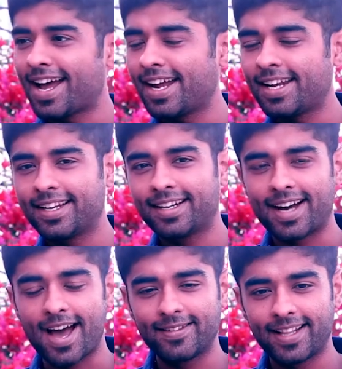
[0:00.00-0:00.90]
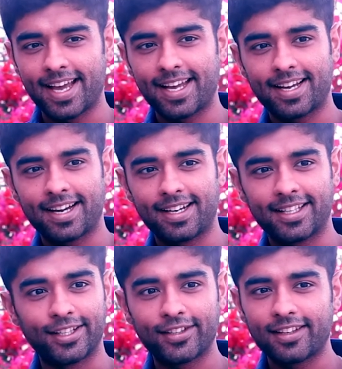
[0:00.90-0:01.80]
night, I
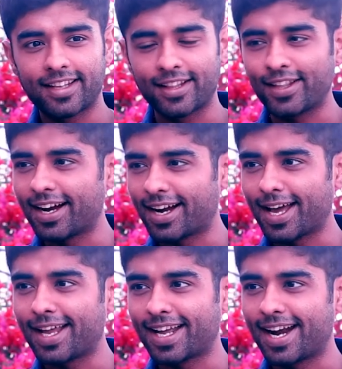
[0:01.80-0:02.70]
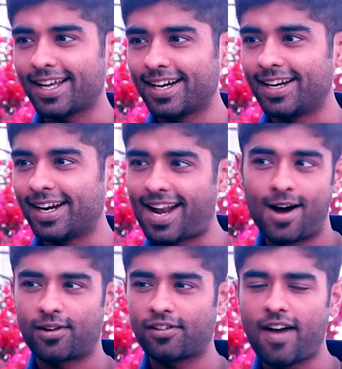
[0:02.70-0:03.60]
was this is, I think, again, getting a little
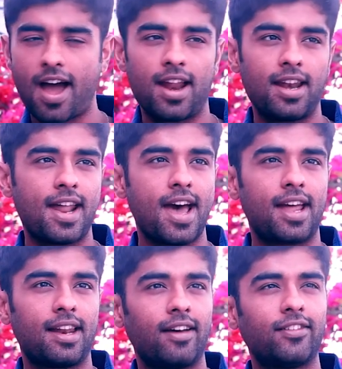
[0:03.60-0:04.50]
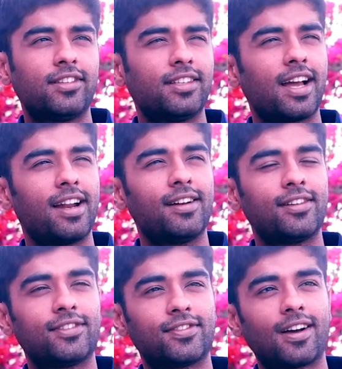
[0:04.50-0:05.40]
out of hand, and I was just kind
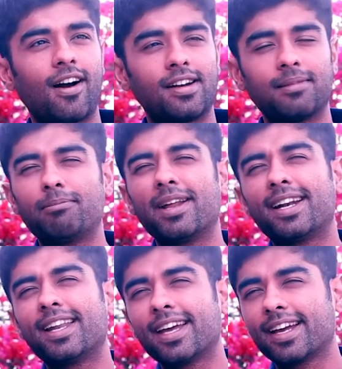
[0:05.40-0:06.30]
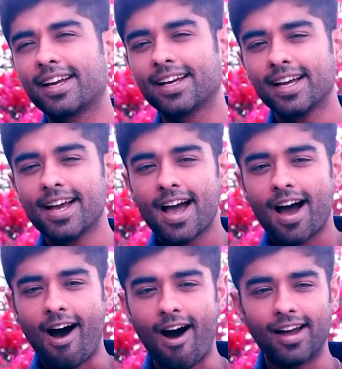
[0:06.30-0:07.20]
of contemplating
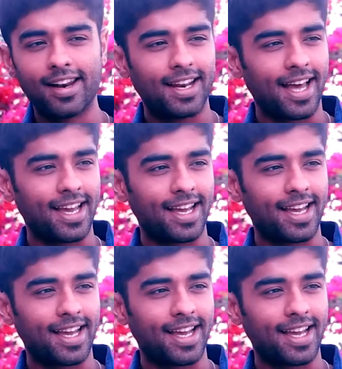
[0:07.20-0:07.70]
on,